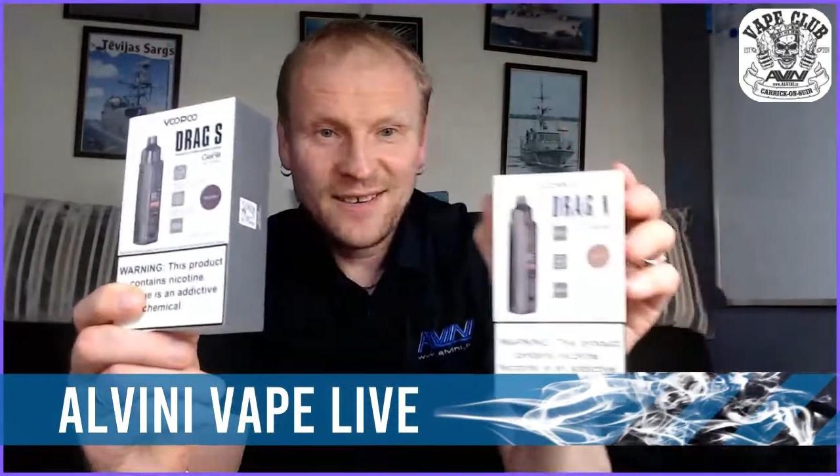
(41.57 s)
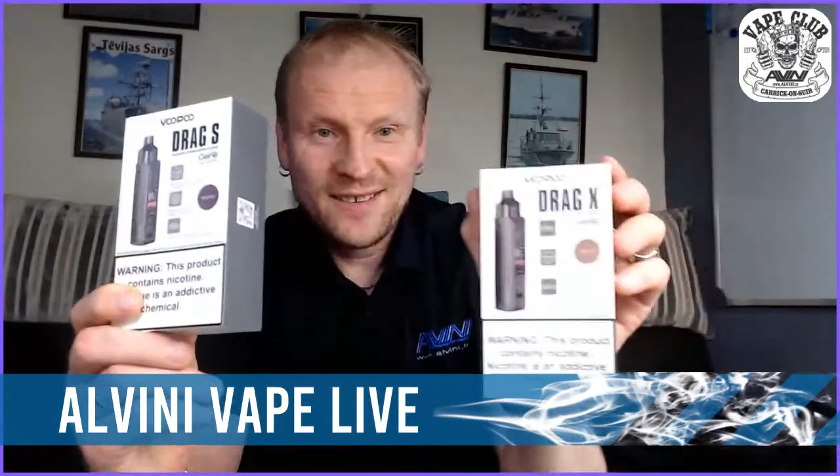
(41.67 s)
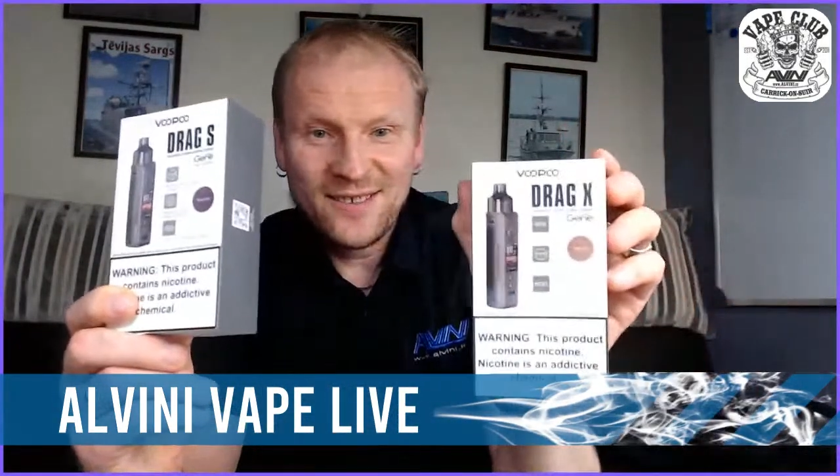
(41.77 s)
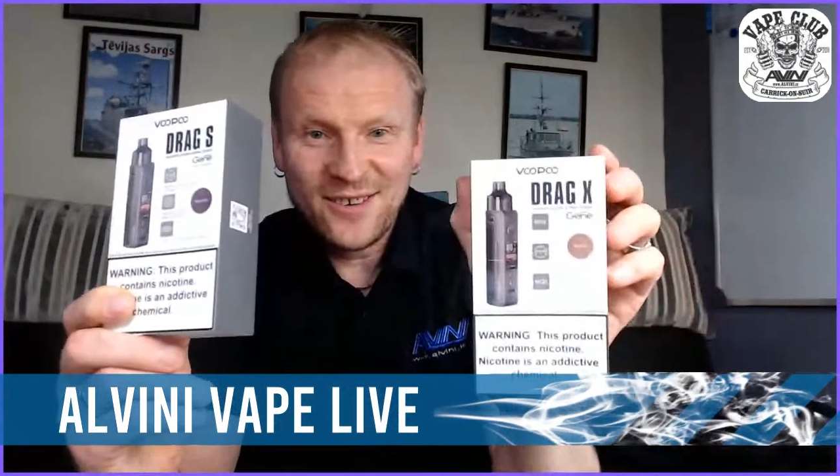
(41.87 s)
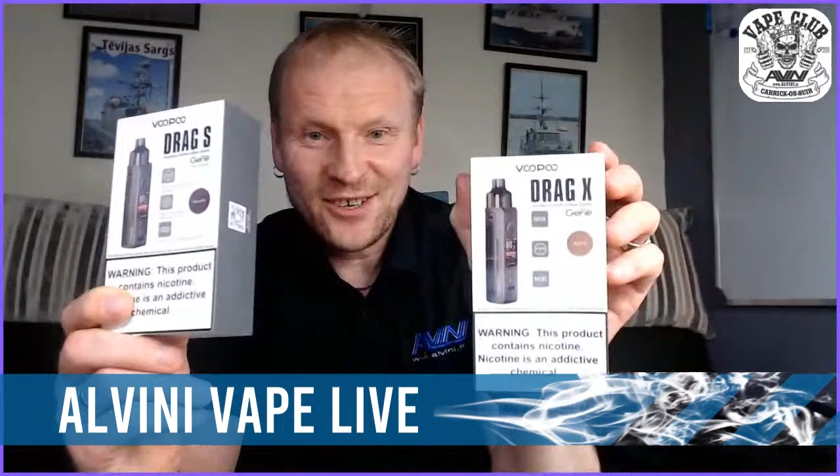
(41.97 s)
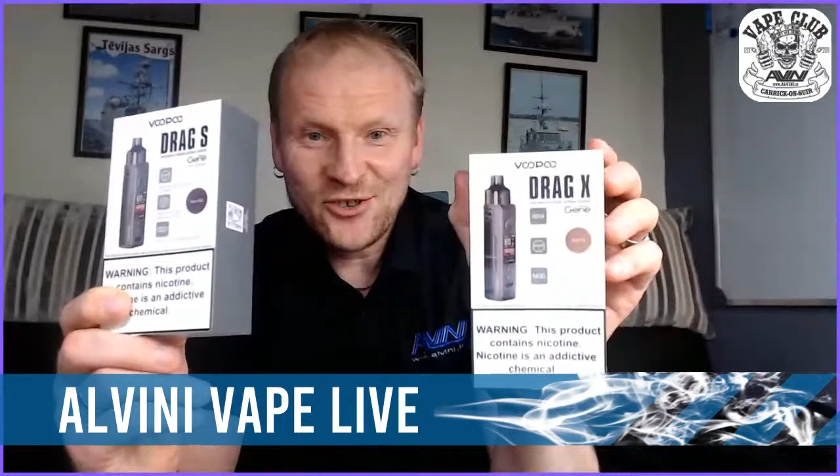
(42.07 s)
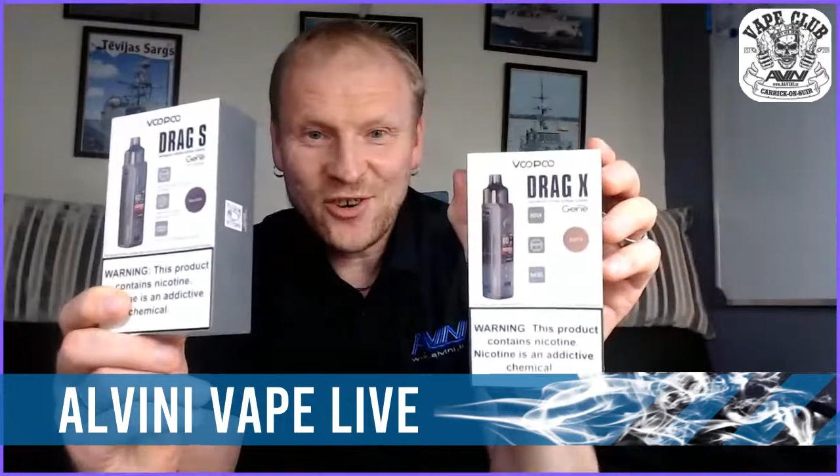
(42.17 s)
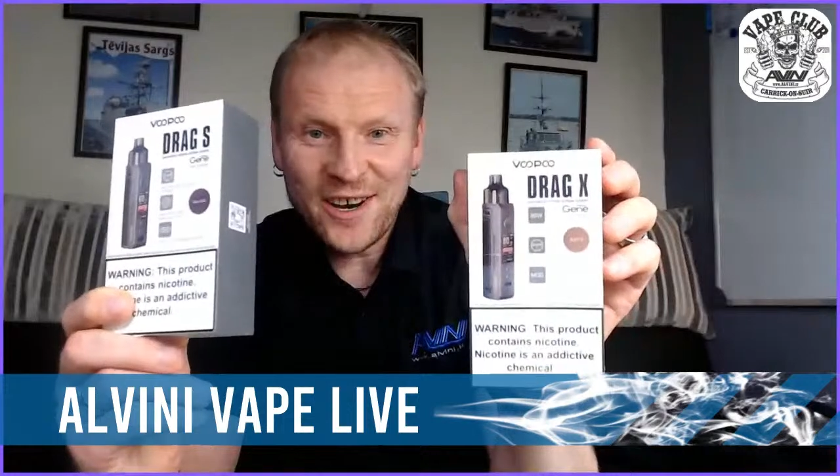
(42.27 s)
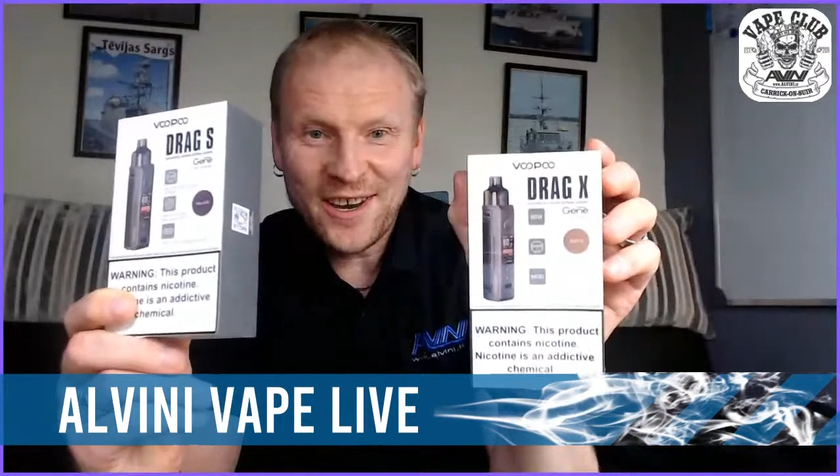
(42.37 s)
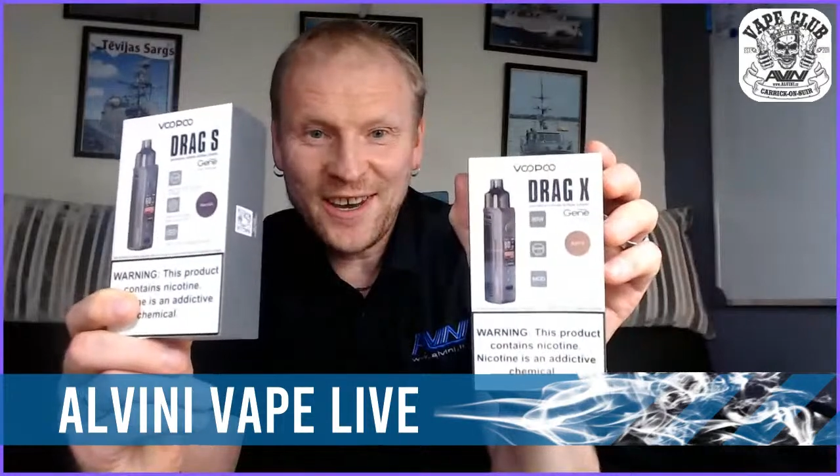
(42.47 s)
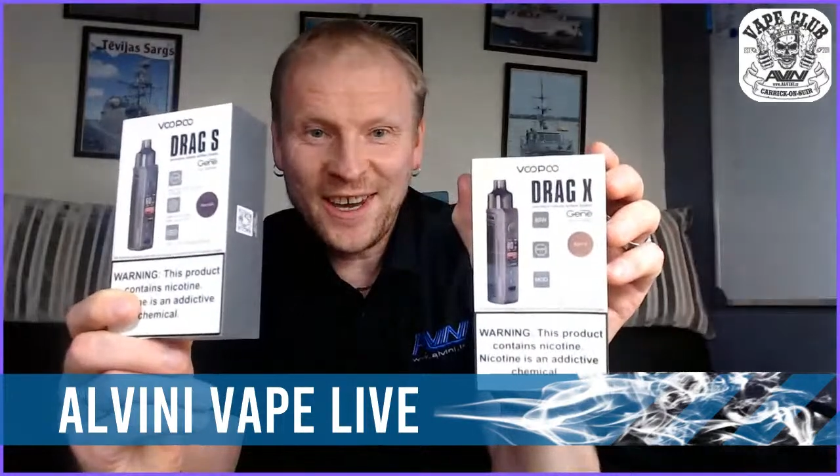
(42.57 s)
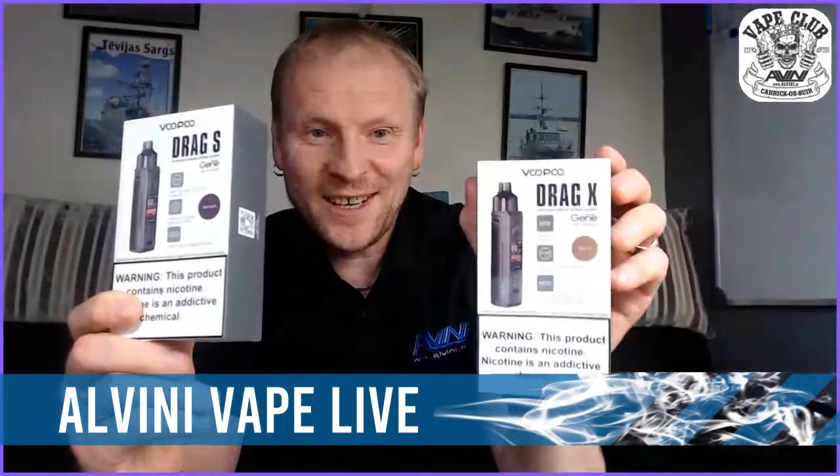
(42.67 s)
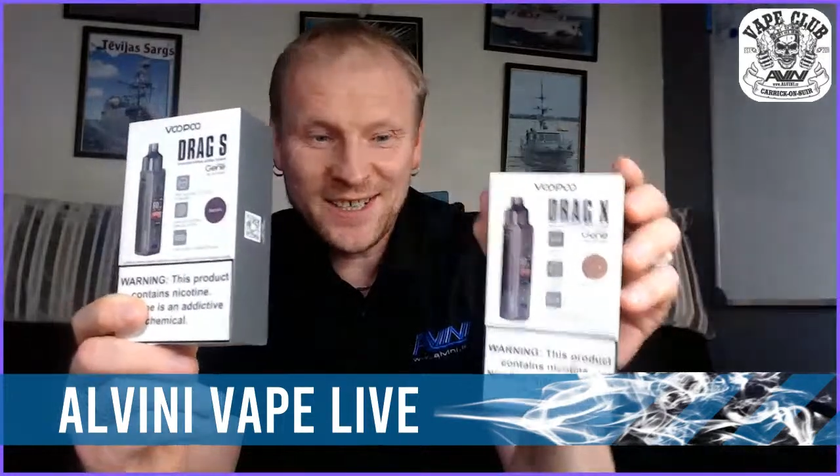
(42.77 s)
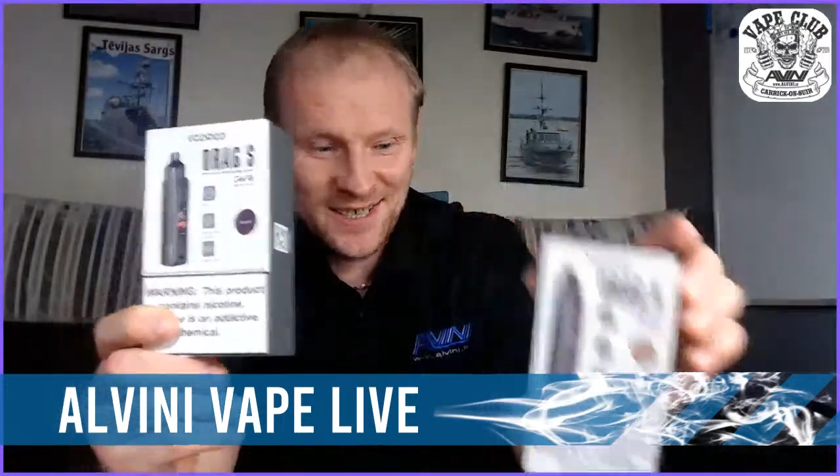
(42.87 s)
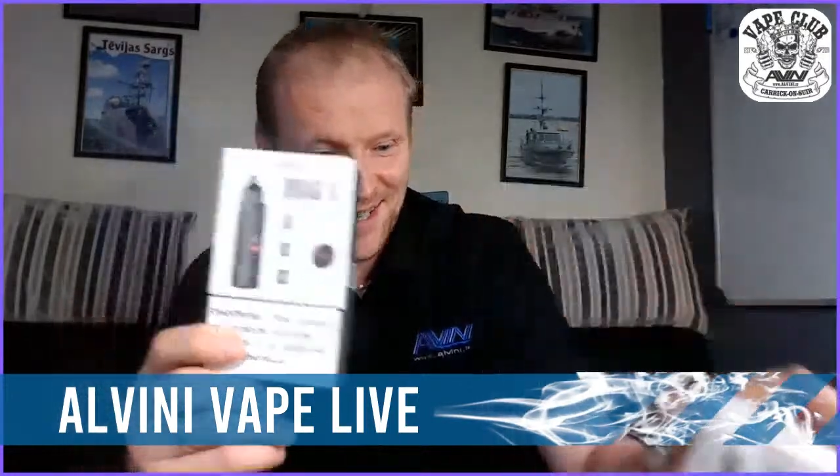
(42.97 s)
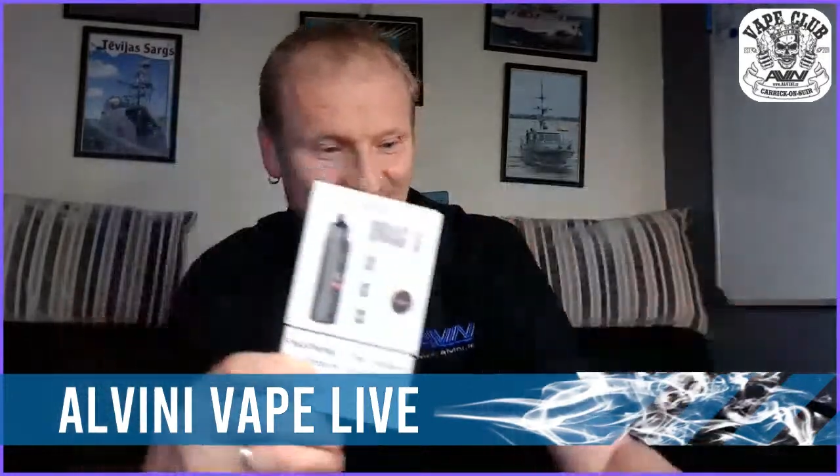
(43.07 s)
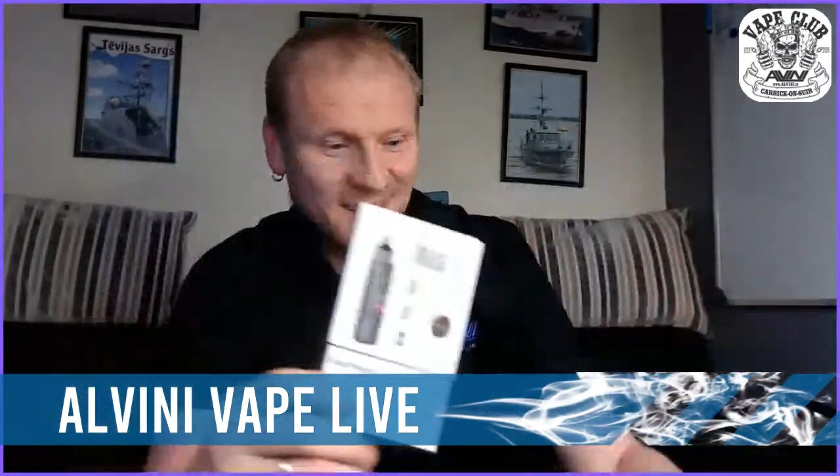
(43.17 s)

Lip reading: the Drag X,